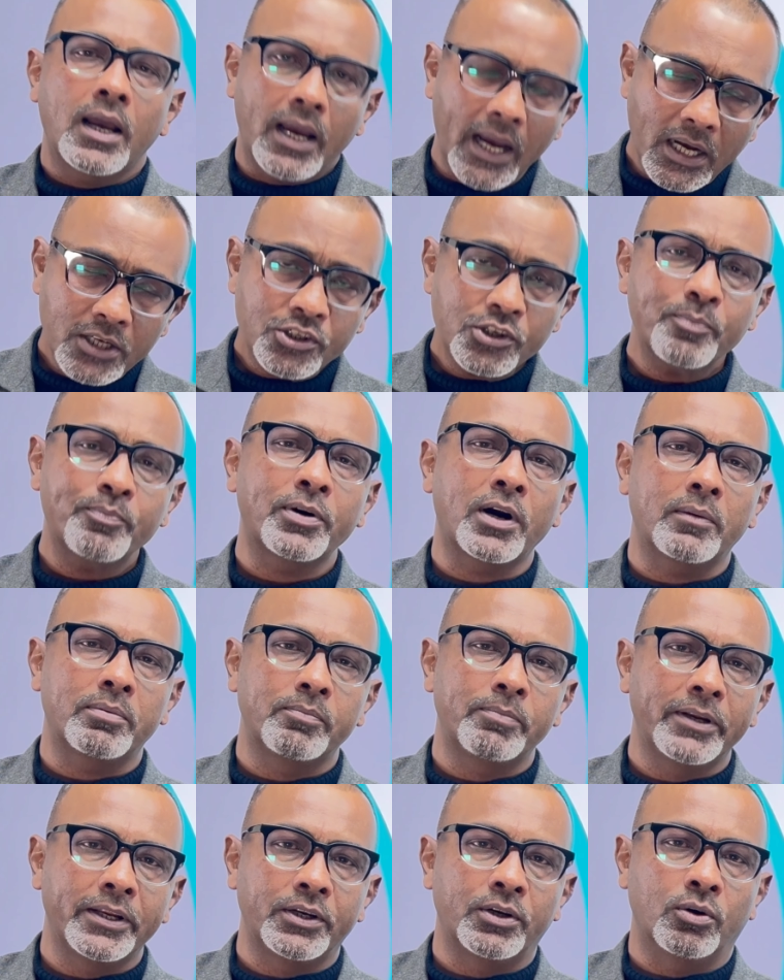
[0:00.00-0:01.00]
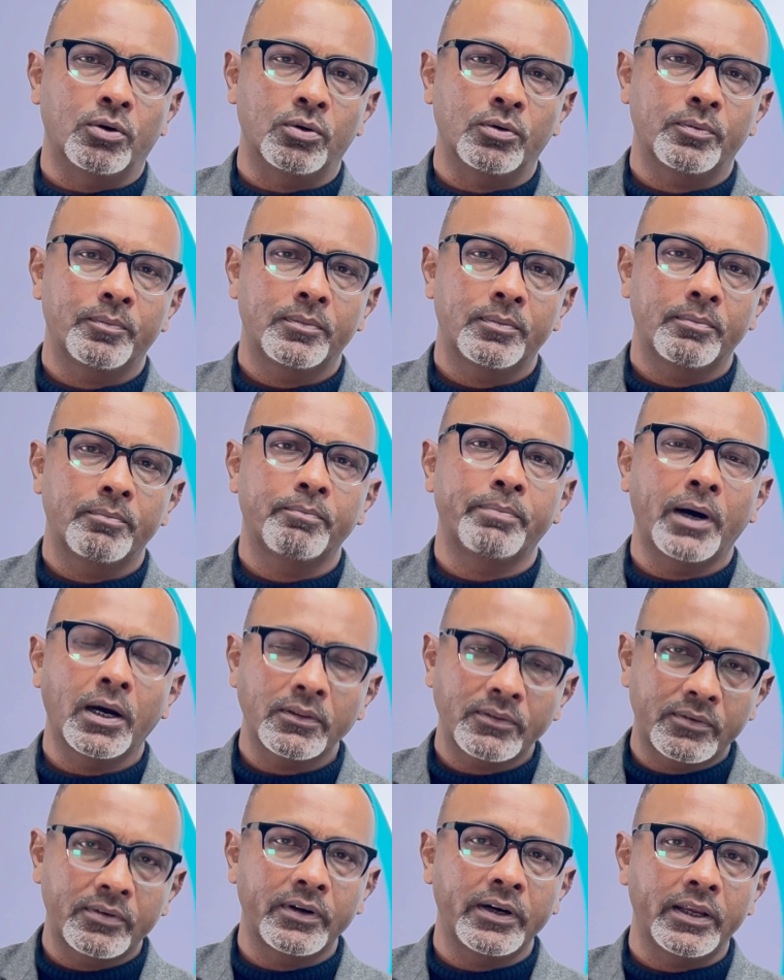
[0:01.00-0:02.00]
As you probably know,
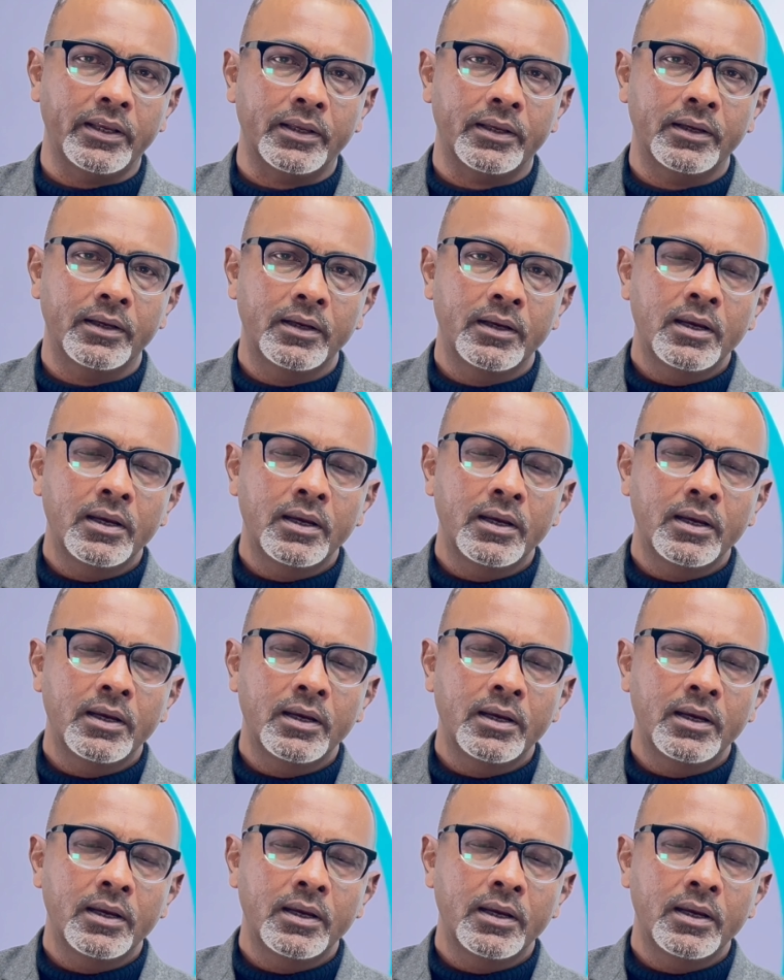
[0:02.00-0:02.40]
part 3